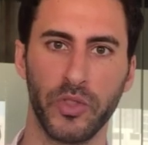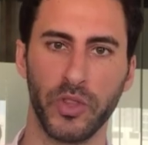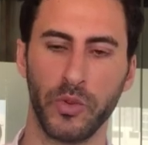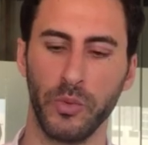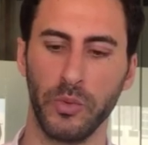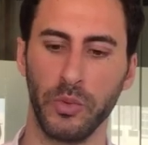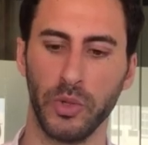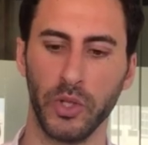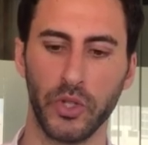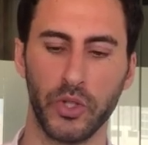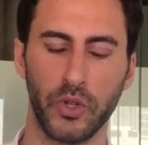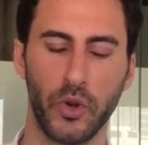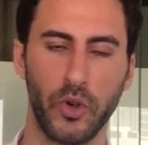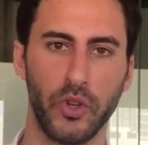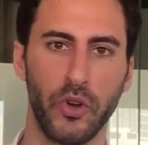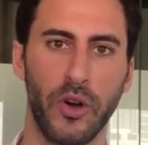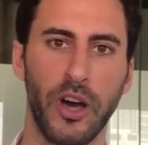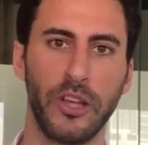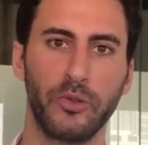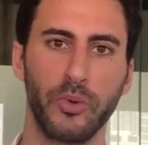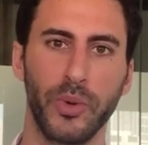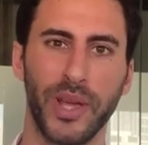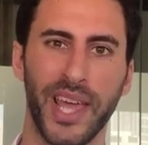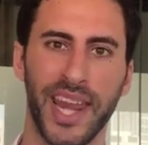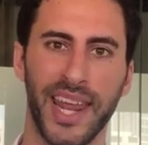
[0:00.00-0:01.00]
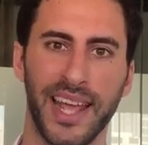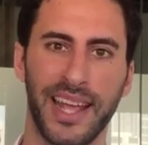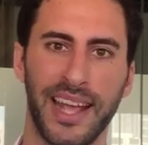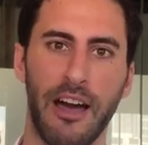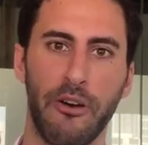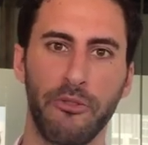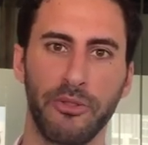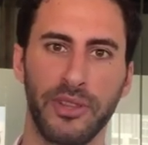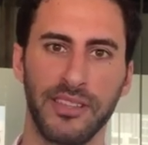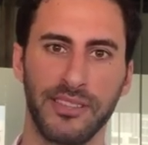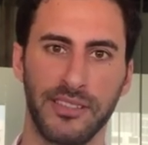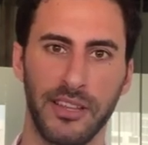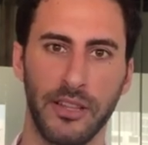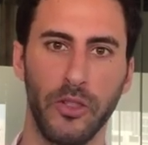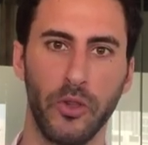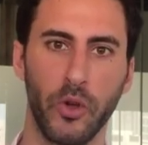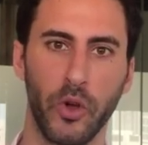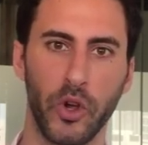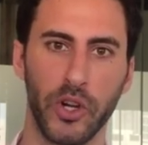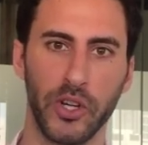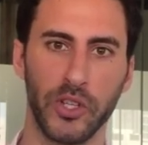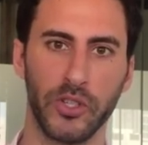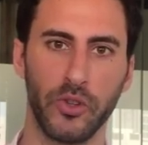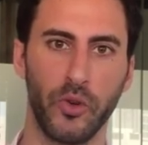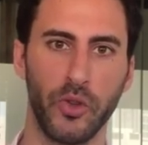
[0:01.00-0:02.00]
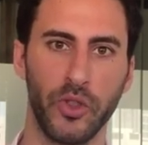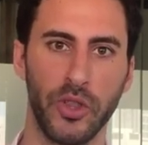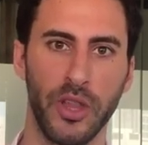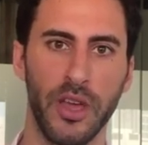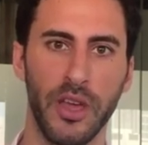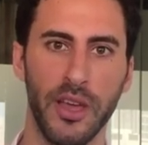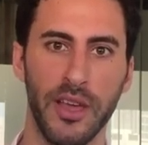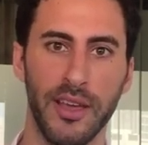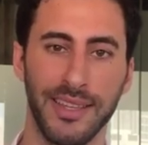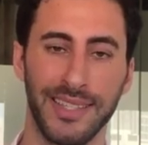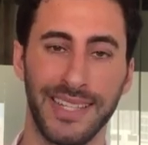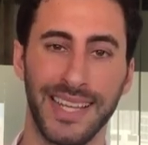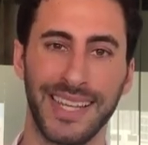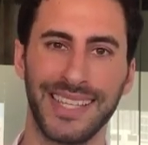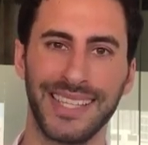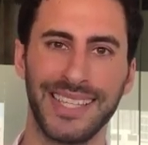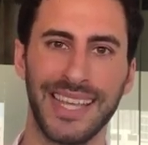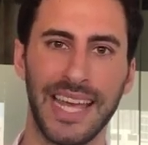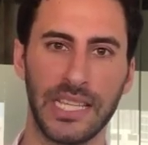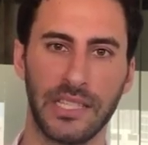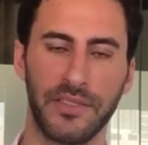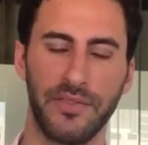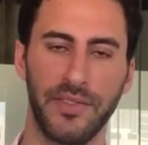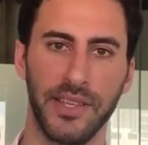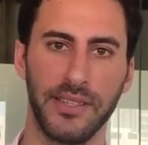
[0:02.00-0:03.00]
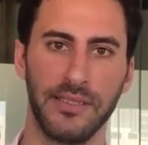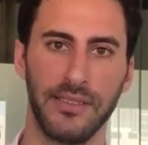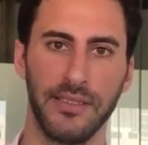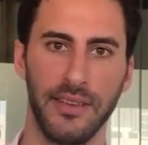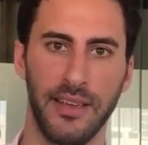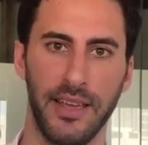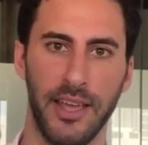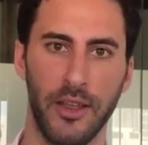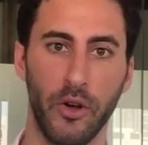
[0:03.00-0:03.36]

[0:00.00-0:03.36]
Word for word: We will show you how to get accountants and lawyers on success fees.